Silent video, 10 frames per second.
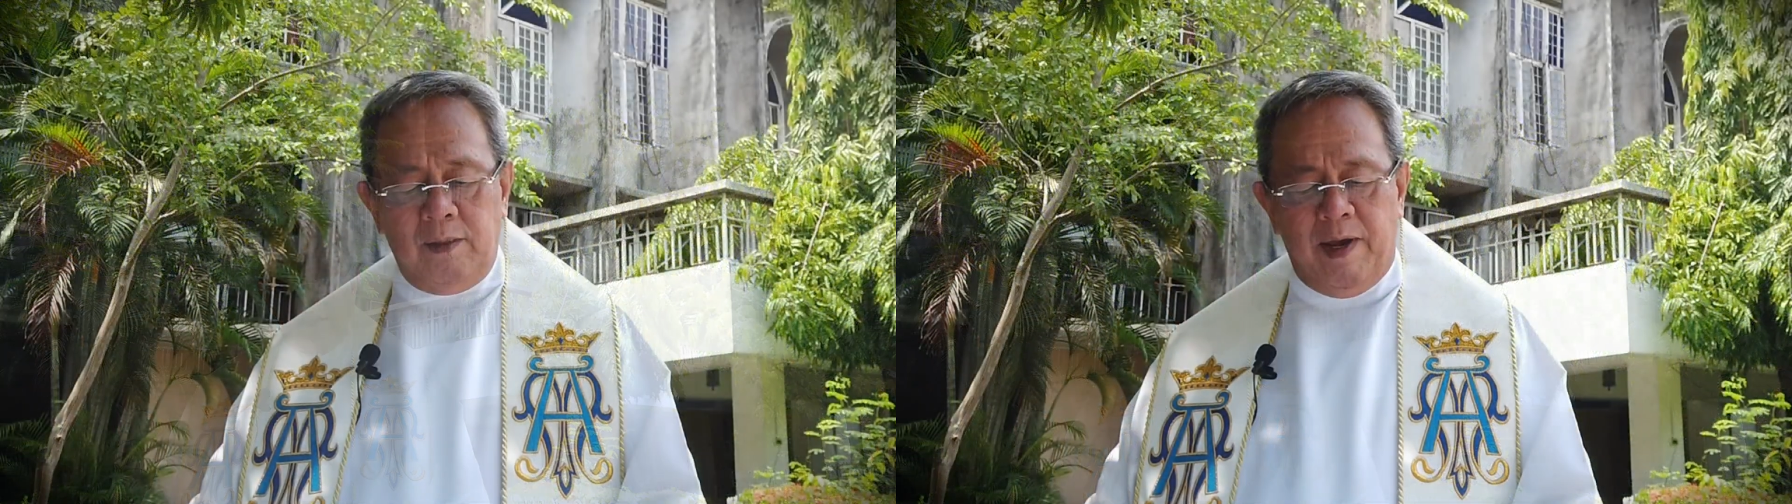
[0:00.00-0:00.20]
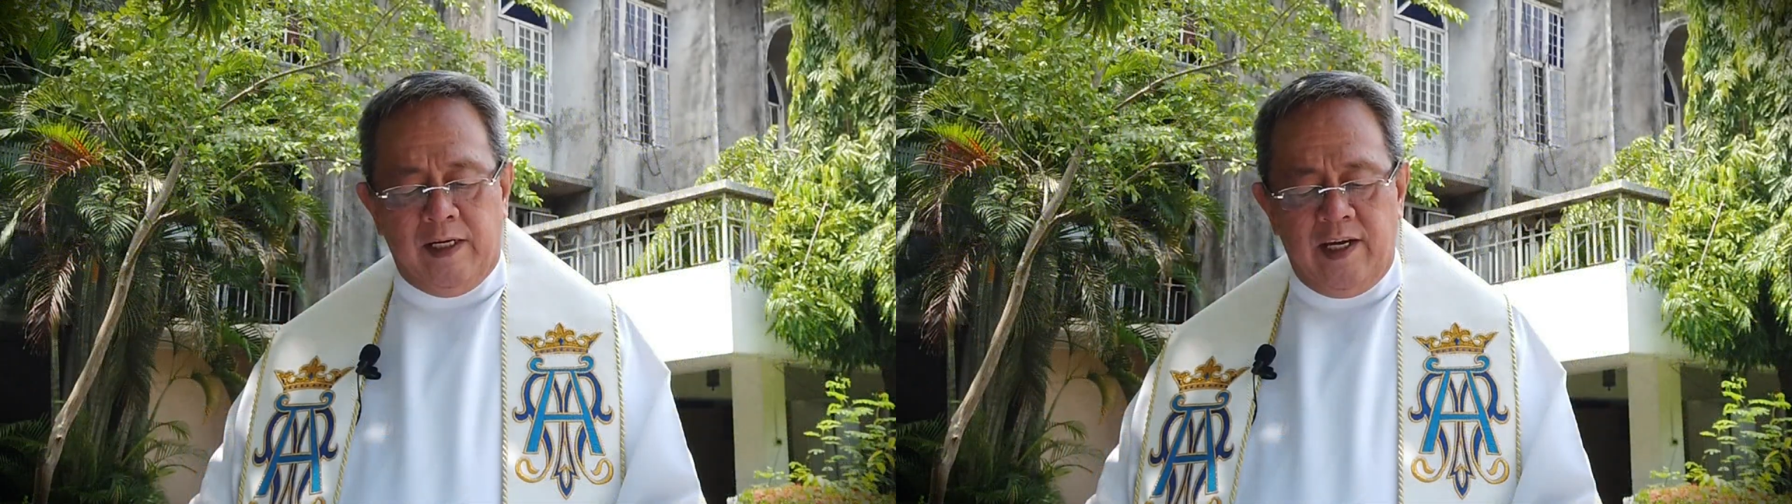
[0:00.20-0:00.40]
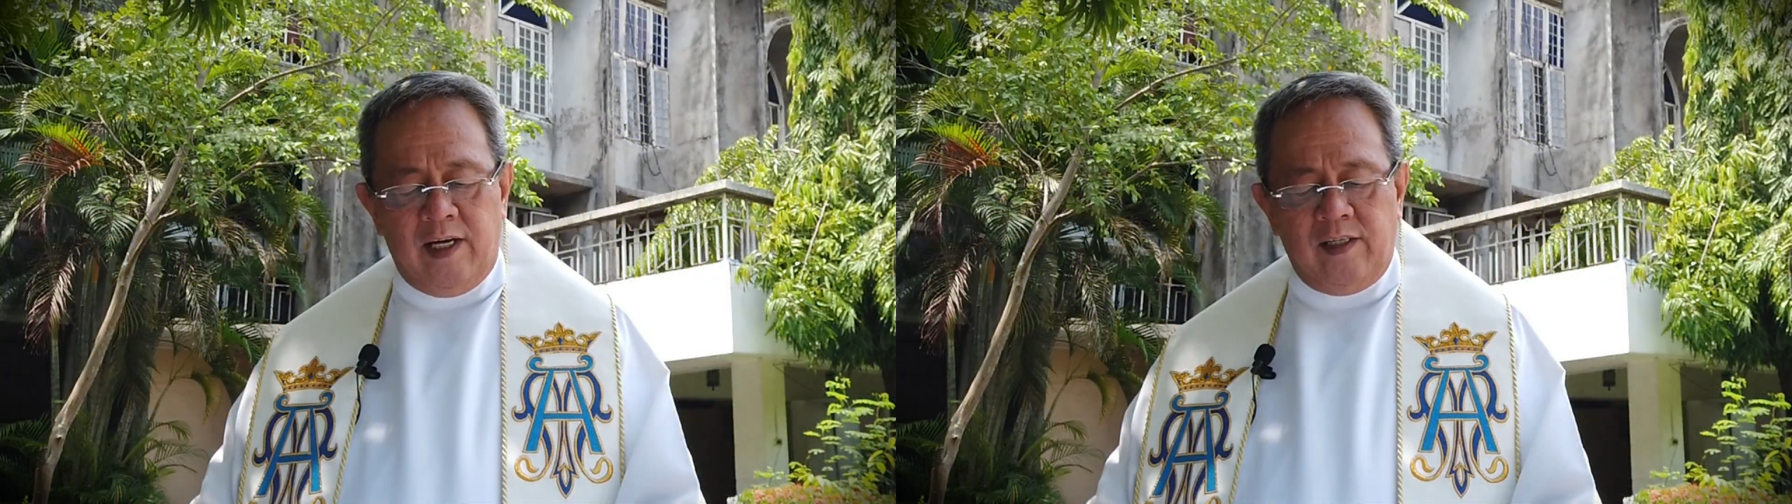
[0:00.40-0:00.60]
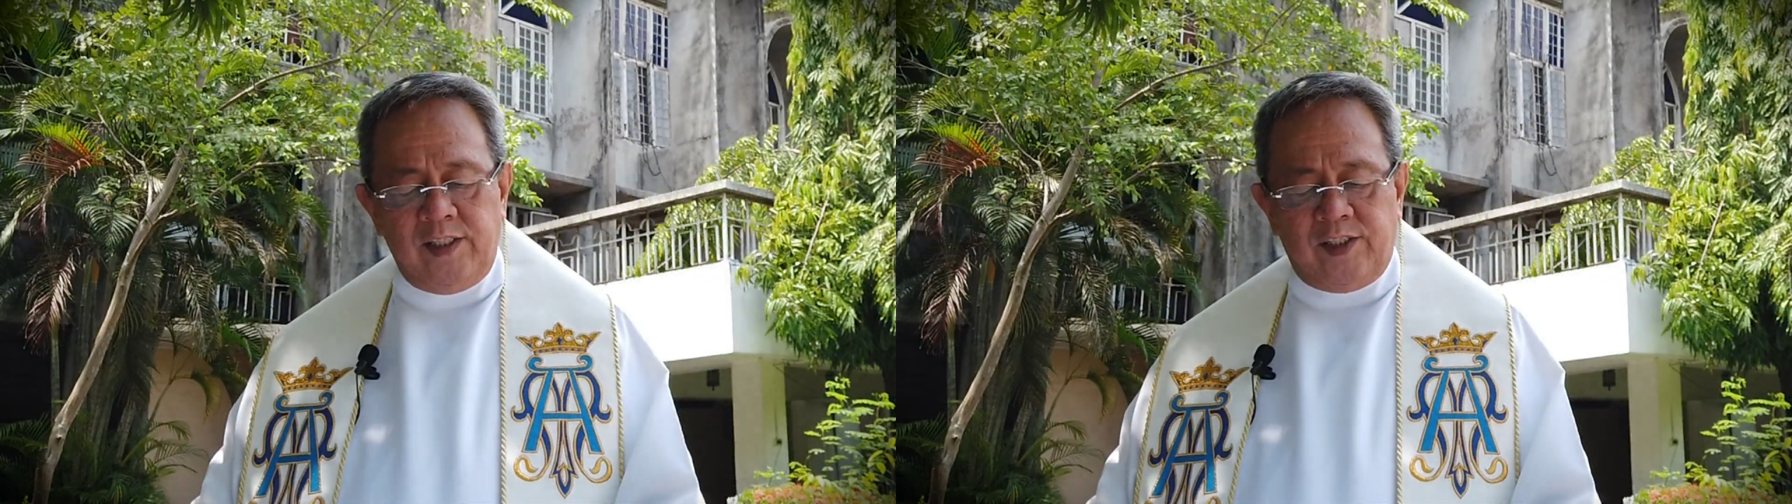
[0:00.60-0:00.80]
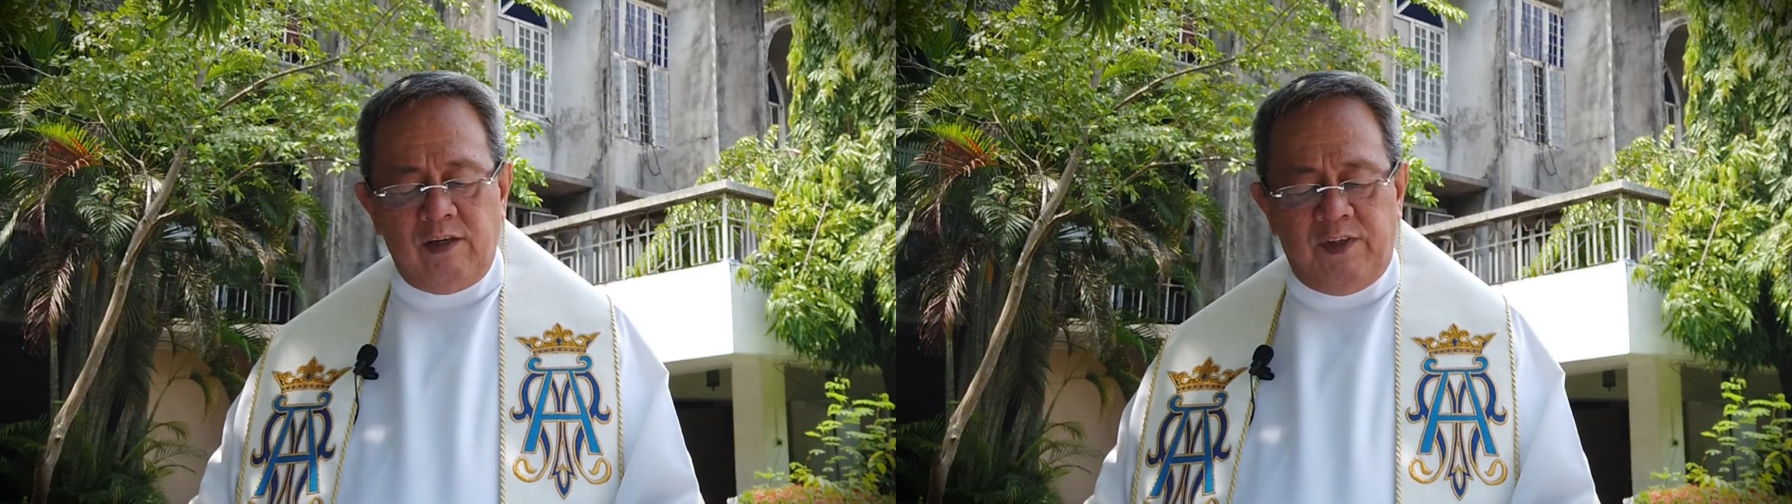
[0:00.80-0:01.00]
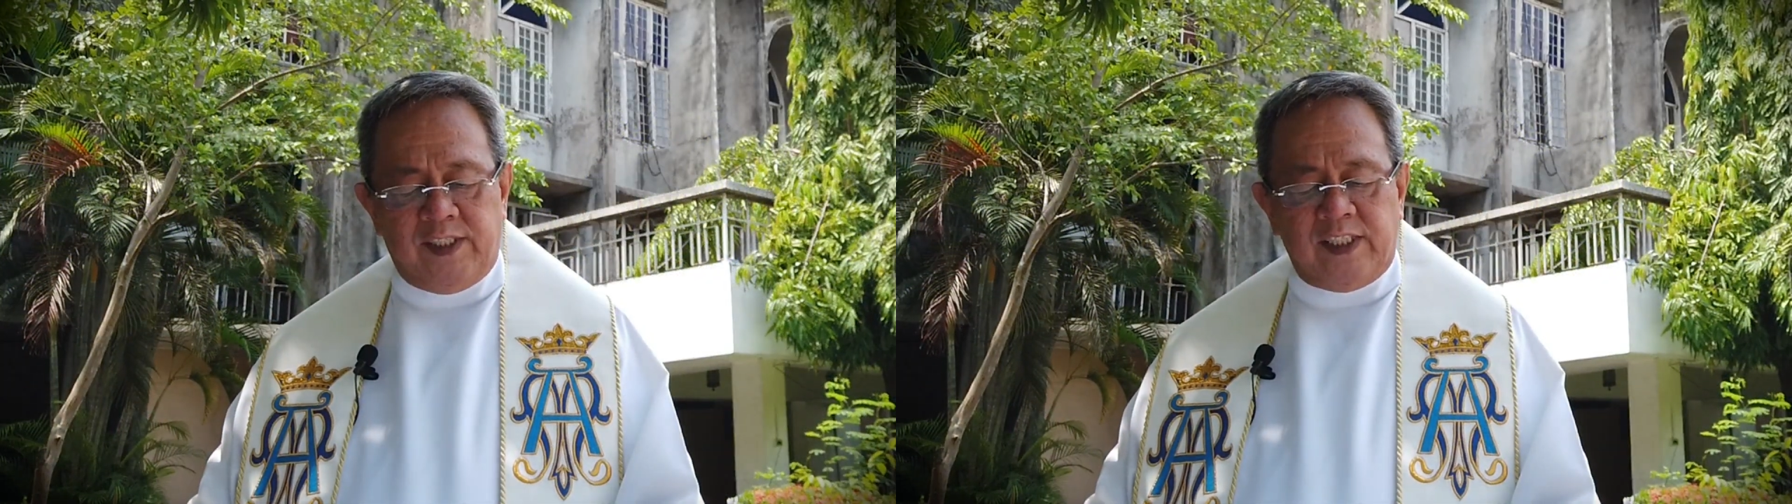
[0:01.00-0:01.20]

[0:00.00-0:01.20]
the many years of